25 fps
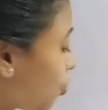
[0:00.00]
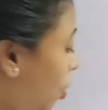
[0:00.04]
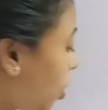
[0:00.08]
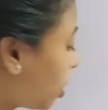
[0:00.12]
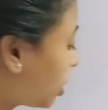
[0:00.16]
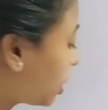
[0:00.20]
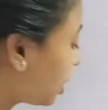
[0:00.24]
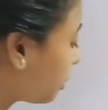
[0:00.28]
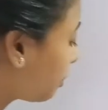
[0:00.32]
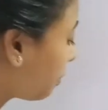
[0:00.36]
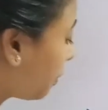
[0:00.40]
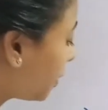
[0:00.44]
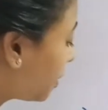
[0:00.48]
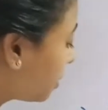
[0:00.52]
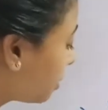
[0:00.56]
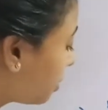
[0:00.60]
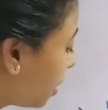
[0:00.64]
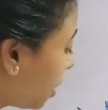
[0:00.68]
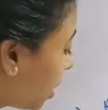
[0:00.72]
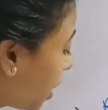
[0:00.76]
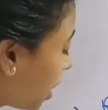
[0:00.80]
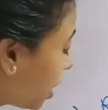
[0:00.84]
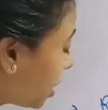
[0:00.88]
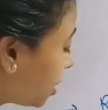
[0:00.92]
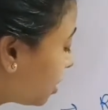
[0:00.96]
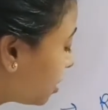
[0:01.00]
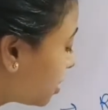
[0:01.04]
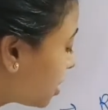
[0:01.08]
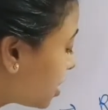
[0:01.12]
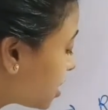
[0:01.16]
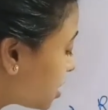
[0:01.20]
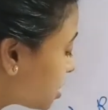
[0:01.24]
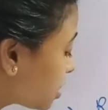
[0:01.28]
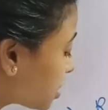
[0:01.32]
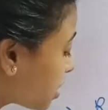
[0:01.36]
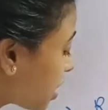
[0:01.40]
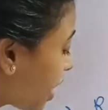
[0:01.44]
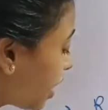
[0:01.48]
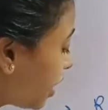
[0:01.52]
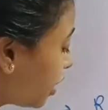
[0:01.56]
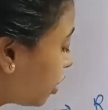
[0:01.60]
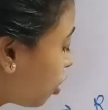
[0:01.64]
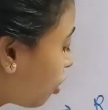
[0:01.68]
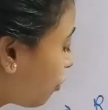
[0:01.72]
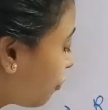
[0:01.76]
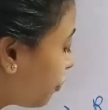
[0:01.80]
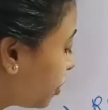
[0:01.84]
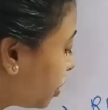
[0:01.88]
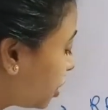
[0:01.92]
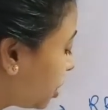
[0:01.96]
what happened in this kind
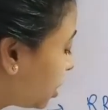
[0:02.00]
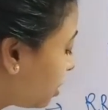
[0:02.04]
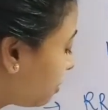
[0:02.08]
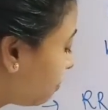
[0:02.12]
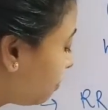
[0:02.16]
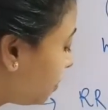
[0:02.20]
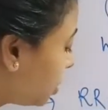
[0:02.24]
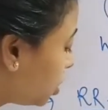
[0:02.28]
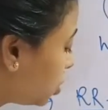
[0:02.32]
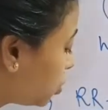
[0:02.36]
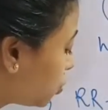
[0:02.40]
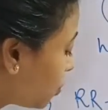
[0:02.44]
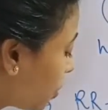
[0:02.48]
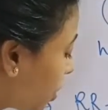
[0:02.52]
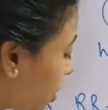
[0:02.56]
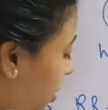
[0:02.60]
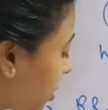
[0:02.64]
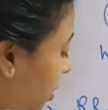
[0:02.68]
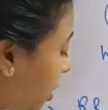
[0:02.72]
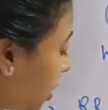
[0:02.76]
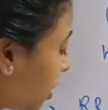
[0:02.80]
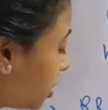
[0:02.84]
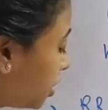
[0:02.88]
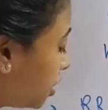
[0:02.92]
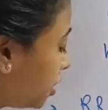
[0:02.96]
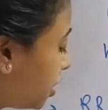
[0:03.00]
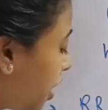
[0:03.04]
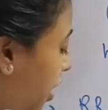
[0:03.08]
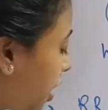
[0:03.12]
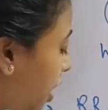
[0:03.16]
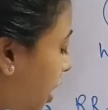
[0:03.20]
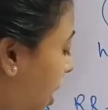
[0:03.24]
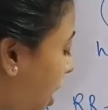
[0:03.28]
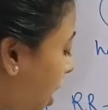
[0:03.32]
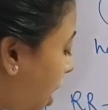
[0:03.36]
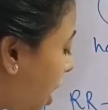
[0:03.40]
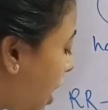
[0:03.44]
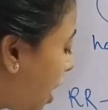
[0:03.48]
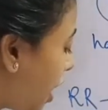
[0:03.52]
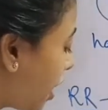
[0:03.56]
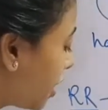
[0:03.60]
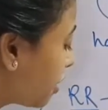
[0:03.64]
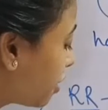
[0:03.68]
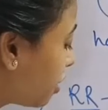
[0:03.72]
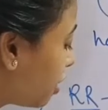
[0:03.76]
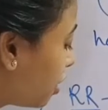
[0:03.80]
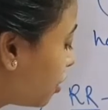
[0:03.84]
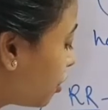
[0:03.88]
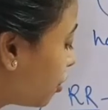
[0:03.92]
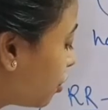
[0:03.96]
of individual, they
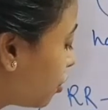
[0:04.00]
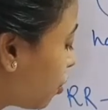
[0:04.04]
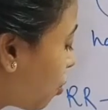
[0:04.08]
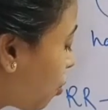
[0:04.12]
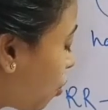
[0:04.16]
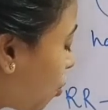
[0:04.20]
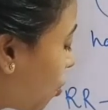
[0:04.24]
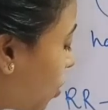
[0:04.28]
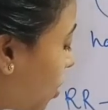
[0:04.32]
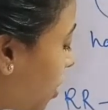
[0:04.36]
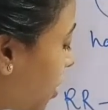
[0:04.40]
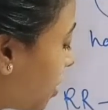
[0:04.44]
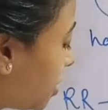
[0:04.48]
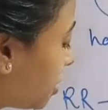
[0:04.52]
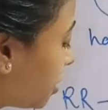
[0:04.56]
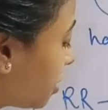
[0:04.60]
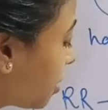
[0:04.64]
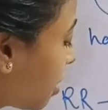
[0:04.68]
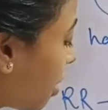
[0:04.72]
are rolling